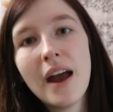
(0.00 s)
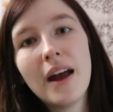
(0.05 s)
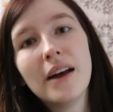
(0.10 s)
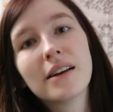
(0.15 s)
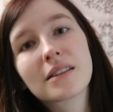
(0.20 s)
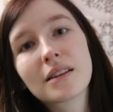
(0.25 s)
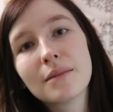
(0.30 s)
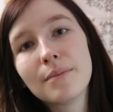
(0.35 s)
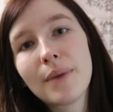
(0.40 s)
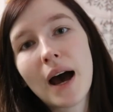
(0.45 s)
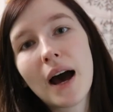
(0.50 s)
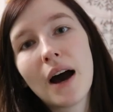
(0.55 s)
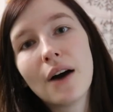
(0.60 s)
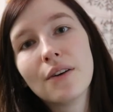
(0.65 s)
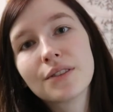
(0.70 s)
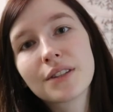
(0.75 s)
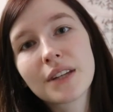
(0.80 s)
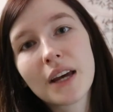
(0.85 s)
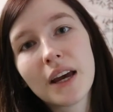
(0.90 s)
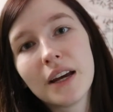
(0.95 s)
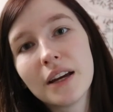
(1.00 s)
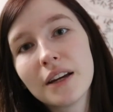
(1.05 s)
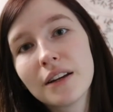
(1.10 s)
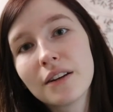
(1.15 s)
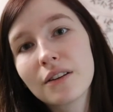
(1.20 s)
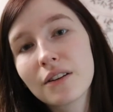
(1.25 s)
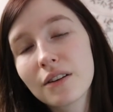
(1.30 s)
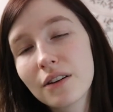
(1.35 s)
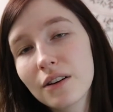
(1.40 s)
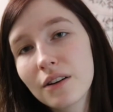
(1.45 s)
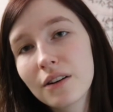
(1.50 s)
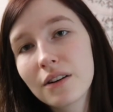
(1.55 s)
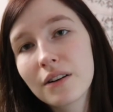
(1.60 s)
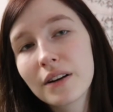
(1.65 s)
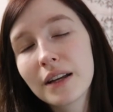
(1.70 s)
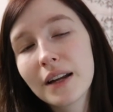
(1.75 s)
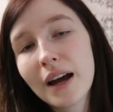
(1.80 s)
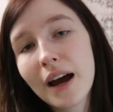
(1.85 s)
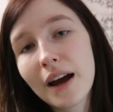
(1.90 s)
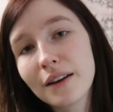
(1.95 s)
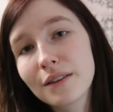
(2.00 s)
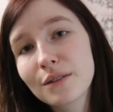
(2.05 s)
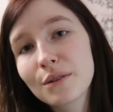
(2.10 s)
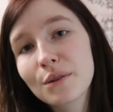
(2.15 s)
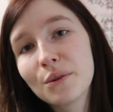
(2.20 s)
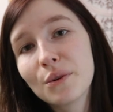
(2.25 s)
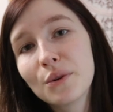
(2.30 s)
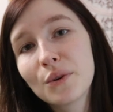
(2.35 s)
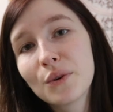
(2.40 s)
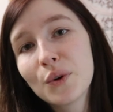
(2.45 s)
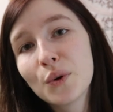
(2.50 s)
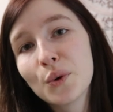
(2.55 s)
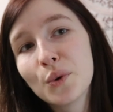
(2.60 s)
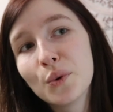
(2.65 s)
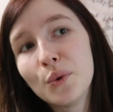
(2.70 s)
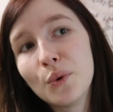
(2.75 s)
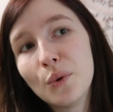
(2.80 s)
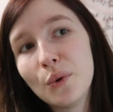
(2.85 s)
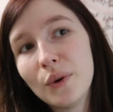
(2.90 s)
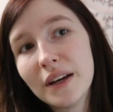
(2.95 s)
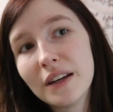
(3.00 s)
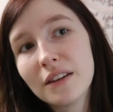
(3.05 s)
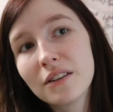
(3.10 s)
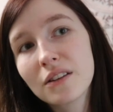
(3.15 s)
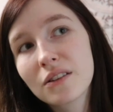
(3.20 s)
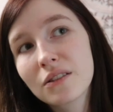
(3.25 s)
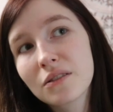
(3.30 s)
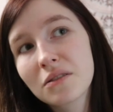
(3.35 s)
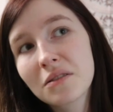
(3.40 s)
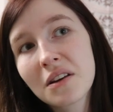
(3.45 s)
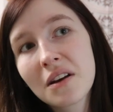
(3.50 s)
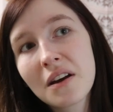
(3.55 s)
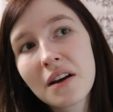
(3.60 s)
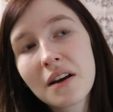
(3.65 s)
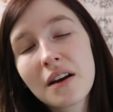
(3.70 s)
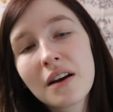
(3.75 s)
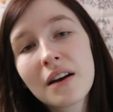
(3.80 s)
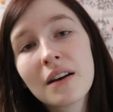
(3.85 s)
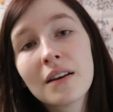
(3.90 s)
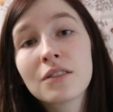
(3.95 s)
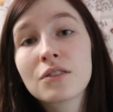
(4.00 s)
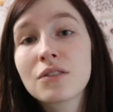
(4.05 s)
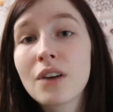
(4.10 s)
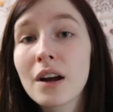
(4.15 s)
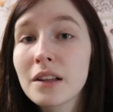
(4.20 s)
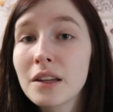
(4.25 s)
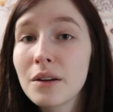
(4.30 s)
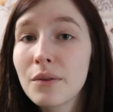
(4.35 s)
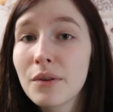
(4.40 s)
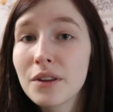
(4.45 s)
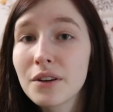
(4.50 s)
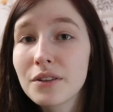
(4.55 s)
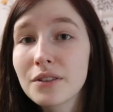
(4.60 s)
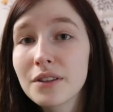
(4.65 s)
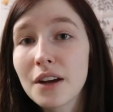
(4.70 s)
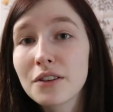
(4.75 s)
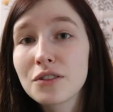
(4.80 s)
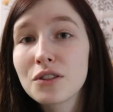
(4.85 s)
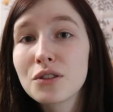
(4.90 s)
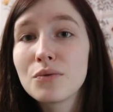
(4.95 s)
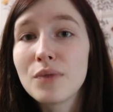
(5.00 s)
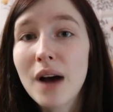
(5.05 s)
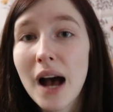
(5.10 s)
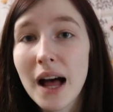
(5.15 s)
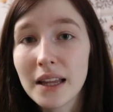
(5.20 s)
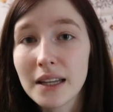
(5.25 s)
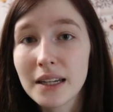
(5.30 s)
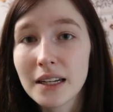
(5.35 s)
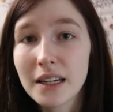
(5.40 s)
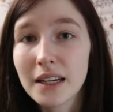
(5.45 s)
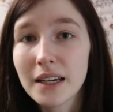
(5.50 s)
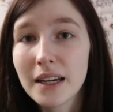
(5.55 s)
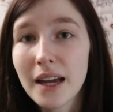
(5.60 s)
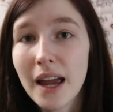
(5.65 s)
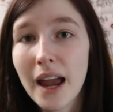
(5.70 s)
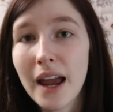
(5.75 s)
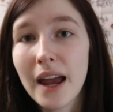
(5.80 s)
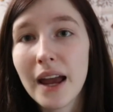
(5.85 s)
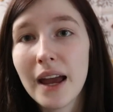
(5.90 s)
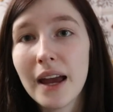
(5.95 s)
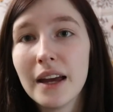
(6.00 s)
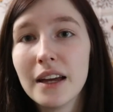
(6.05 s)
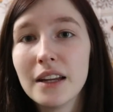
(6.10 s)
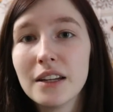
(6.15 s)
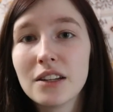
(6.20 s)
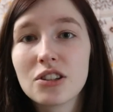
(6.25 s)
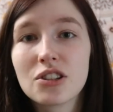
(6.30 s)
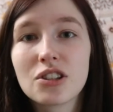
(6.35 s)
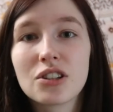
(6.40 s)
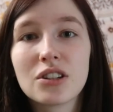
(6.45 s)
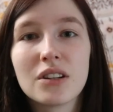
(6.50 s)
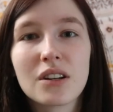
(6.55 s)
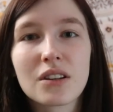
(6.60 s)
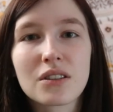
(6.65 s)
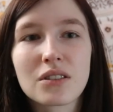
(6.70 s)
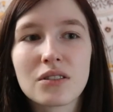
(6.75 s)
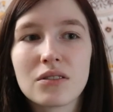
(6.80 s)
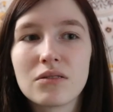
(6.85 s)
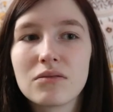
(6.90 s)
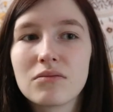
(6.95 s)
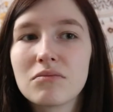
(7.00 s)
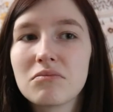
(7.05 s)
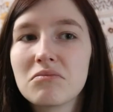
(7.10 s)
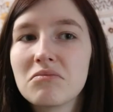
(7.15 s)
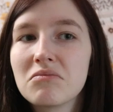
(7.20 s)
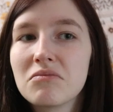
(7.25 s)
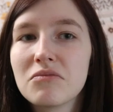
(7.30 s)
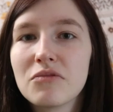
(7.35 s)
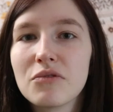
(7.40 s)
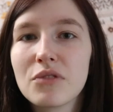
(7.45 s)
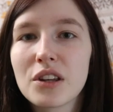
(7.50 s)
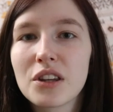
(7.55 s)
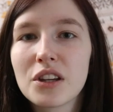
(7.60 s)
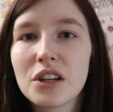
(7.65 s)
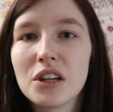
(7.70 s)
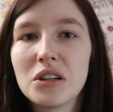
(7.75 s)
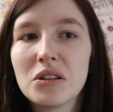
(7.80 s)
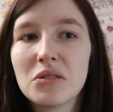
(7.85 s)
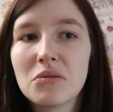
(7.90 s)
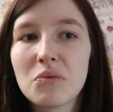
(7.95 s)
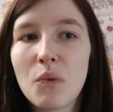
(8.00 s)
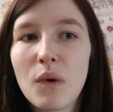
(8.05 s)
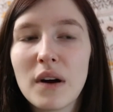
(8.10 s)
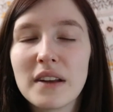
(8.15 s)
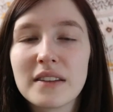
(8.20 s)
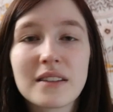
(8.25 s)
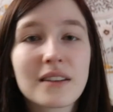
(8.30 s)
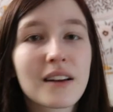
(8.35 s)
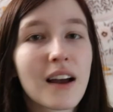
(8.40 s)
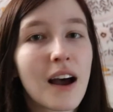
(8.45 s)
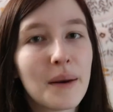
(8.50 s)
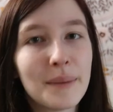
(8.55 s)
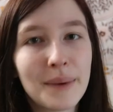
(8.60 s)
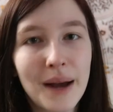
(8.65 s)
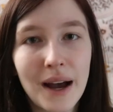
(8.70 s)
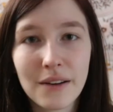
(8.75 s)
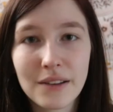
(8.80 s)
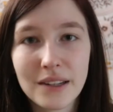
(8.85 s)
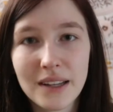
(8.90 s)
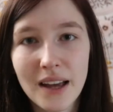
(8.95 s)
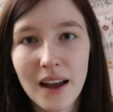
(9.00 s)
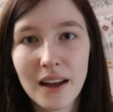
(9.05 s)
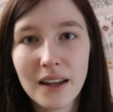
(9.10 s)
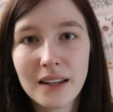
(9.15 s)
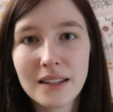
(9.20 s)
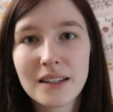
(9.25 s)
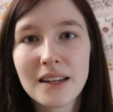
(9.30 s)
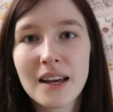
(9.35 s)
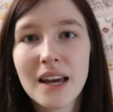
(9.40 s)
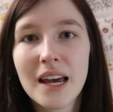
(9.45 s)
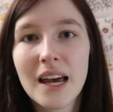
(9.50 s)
It's about a girl in high school who is struggling with her sexuality, and she doesn't really want to come out yet.